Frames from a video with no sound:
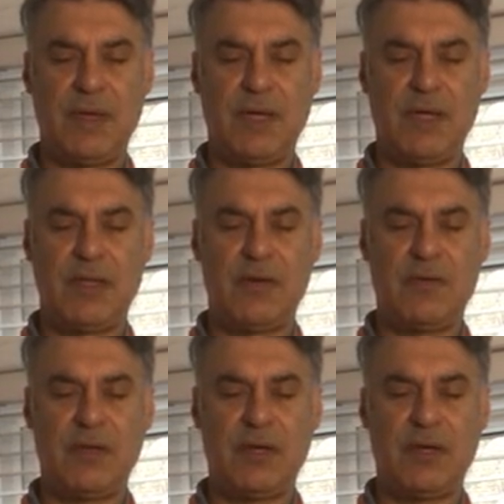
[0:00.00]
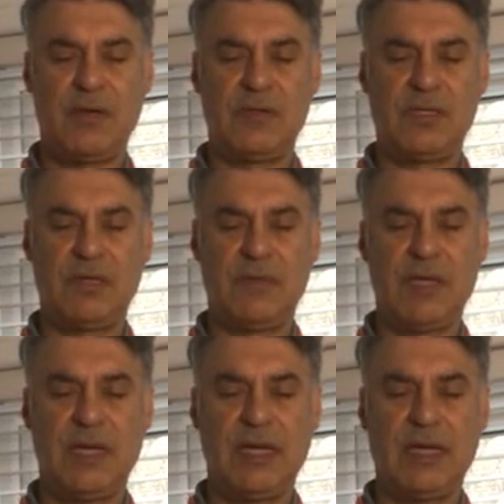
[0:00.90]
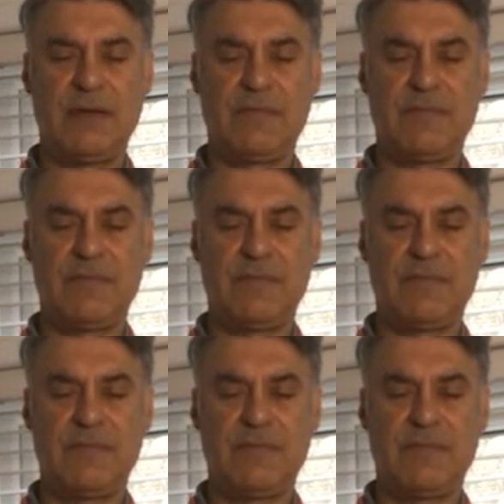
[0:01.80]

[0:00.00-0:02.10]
in through the nose in the beginning.